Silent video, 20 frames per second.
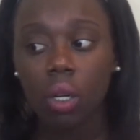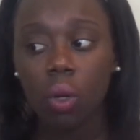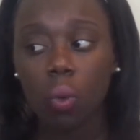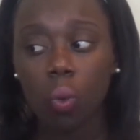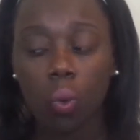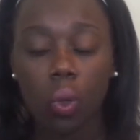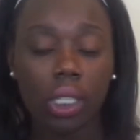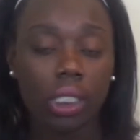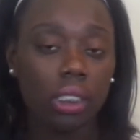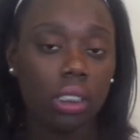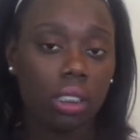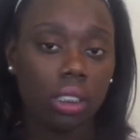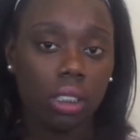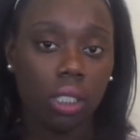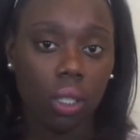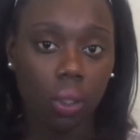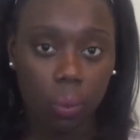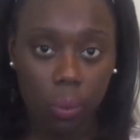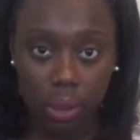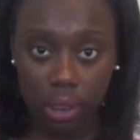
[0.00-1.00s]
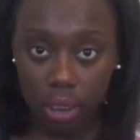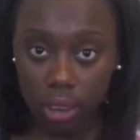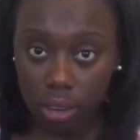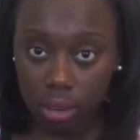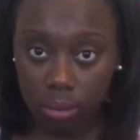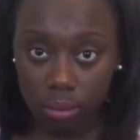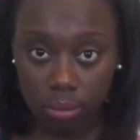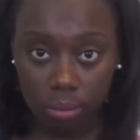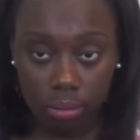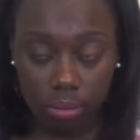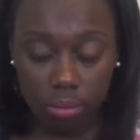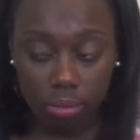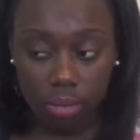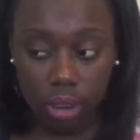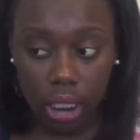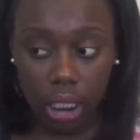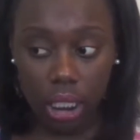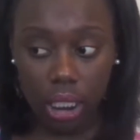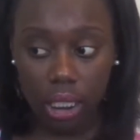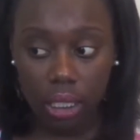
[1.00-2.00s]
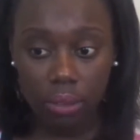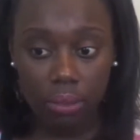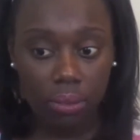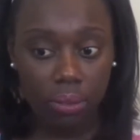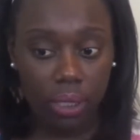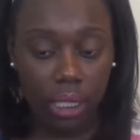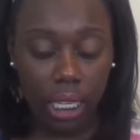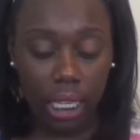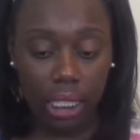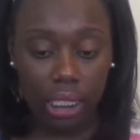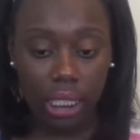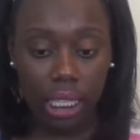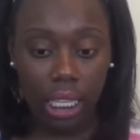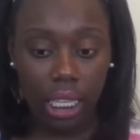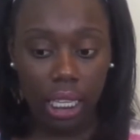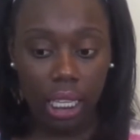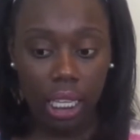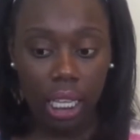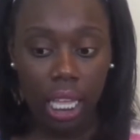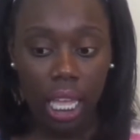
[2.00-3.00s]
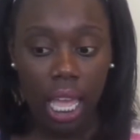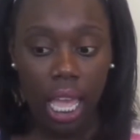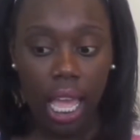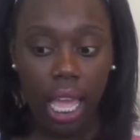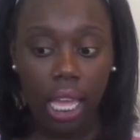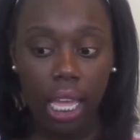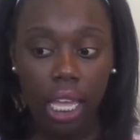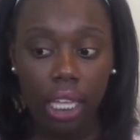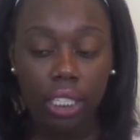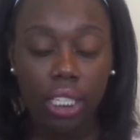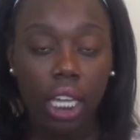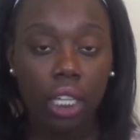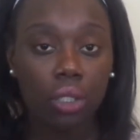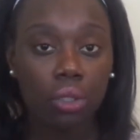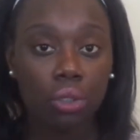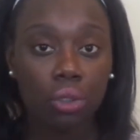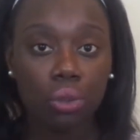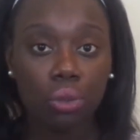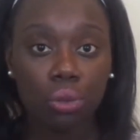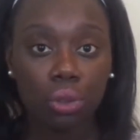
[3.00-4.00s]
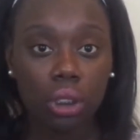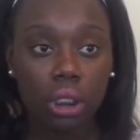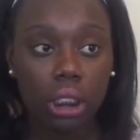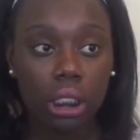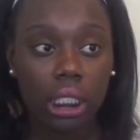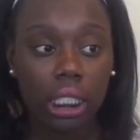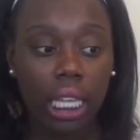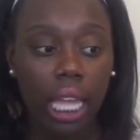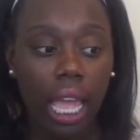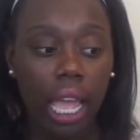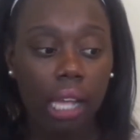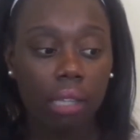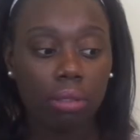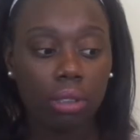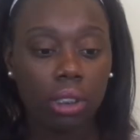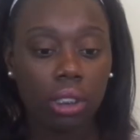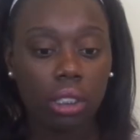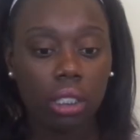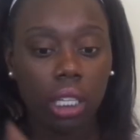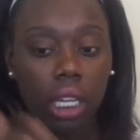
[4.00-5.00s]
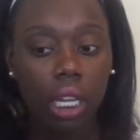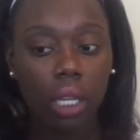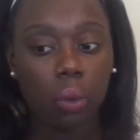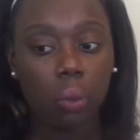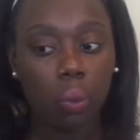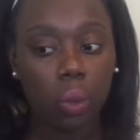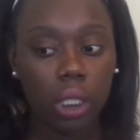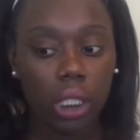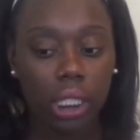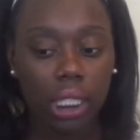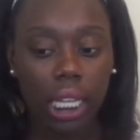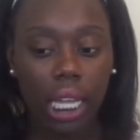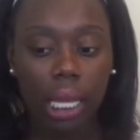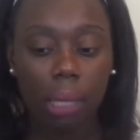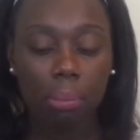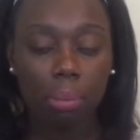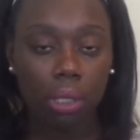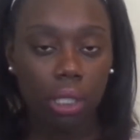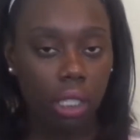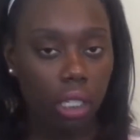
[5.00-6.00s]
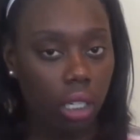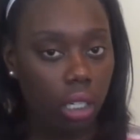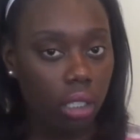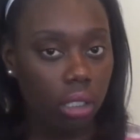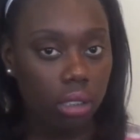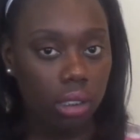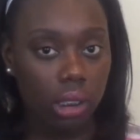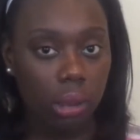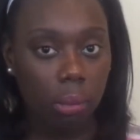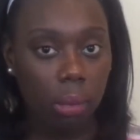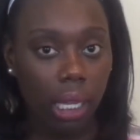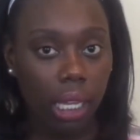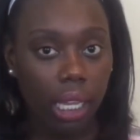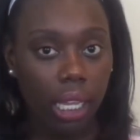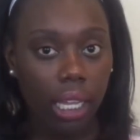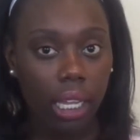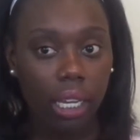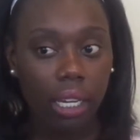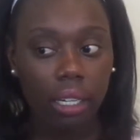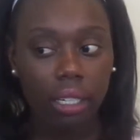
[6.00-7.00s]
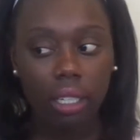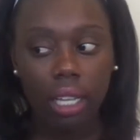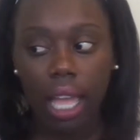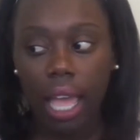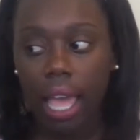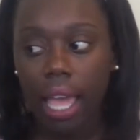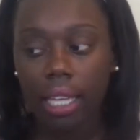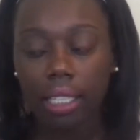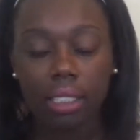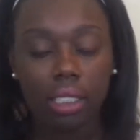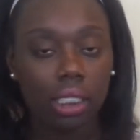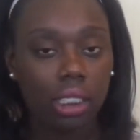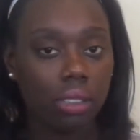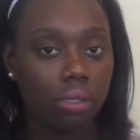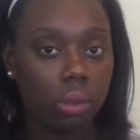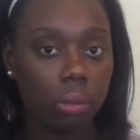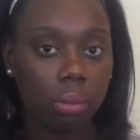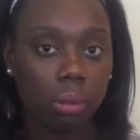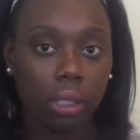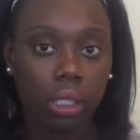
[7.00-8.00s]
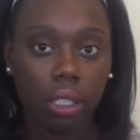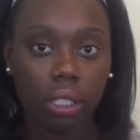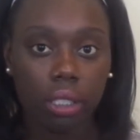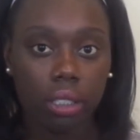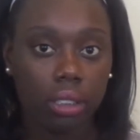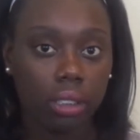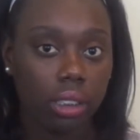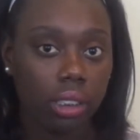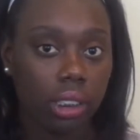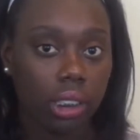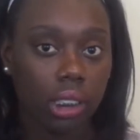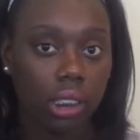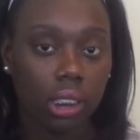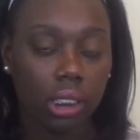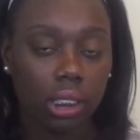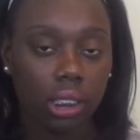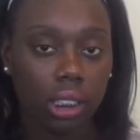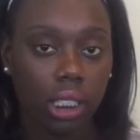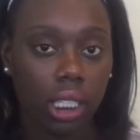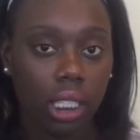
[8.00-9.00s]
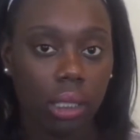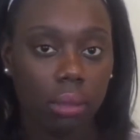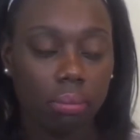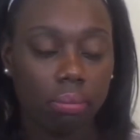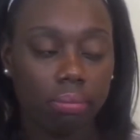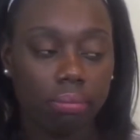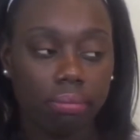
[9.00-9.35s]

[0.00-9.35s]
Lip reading: once a week, and if that, like, y'all know, usually after a week I put curls in my hair. I didn't even put curls in it this time.